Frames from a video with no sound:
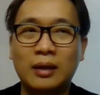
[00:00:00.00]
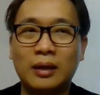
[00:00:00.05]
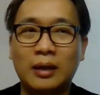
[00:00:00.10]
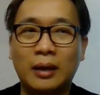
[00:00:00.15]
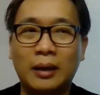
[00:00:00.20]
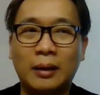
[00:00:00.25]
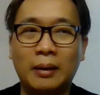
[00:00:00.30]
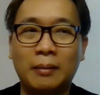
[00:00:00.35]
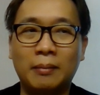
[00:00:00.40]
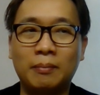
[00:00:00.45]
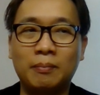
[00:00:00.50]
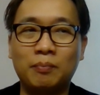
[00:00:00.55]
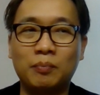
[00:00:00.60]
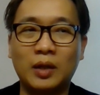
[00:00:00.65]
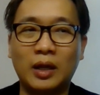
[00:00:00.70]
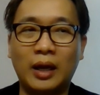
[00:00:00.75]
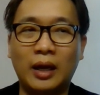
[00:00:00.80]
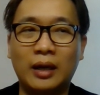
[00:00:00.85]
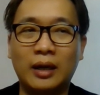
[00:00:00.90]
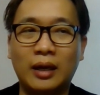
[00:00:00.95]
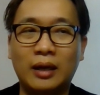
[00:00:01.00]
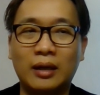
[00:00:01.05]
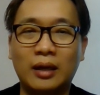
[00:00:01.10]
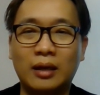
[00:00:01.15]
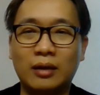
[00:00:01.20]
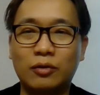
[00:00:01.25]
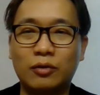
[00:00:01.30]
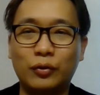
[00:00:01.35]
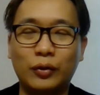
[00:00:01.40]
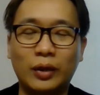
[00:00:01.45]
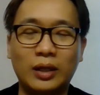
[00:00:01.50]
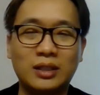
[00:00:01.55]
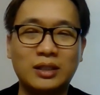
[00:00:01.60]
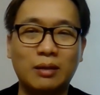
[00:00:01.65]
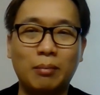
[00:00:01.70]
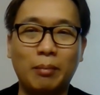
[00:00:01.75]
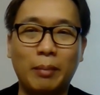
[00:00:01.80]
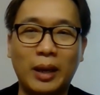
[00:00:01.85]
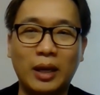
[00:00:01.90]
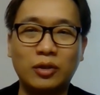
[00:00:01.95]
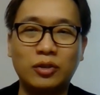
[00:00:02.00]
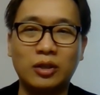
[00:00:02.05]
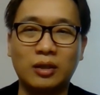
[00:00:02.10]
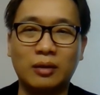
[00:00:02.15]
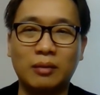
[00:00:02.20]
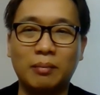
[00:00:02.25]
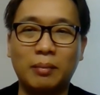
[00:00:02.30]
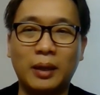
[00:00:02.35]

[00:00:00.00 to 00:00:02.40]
and create some magic.